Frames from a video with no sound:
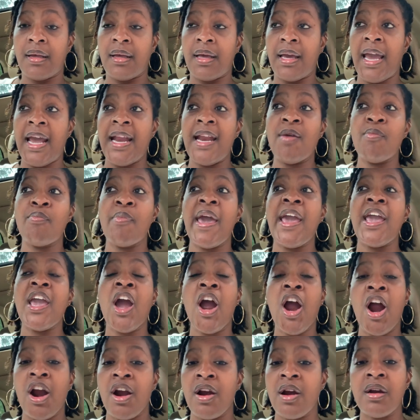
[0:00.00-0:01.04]
And it may
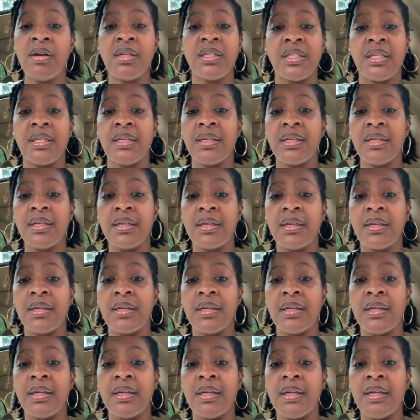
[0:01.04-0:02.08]
hurt,
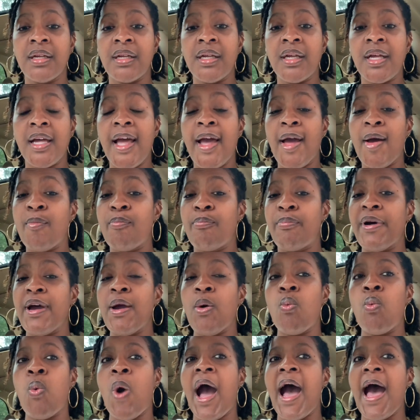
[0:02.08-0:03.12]

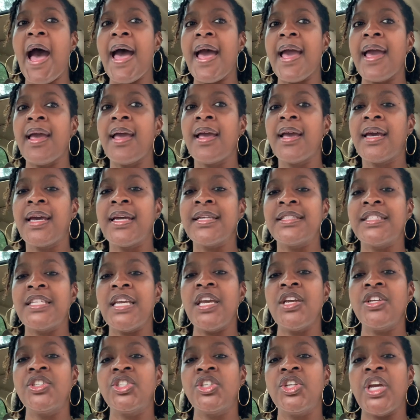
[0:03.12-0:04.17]
but why
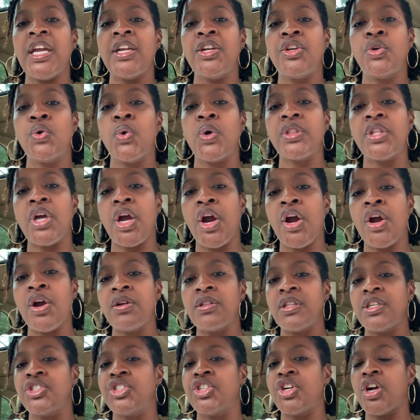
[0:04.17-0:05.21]
continue to endure the
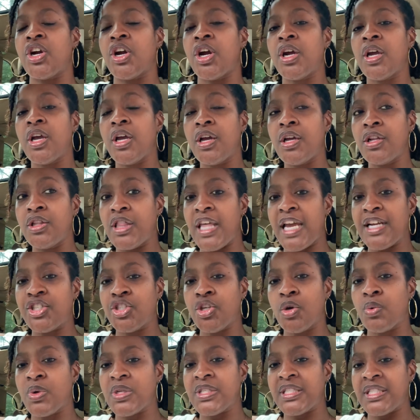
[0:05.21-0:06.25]
hurt that
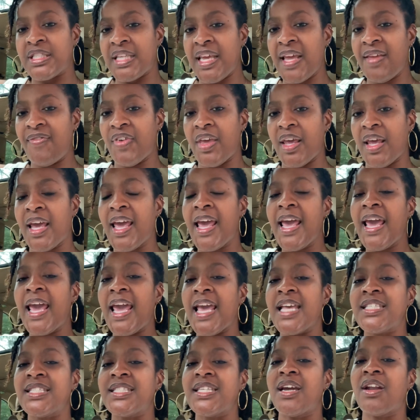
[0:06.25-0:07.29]
you're receiving
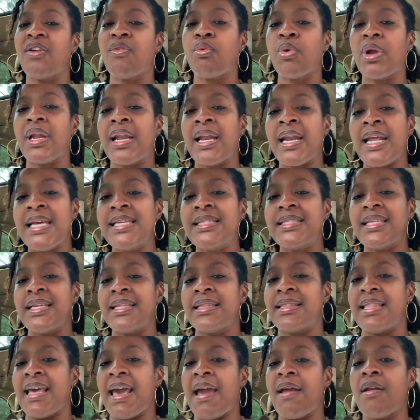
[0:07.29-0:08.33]
instead of
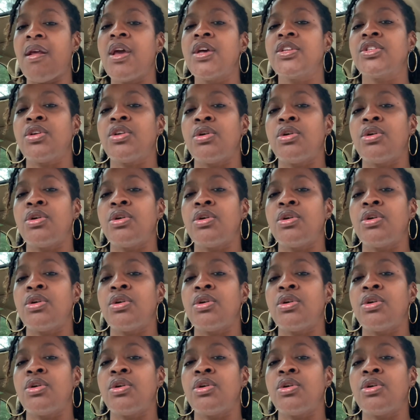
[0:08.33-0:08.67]
releasing that so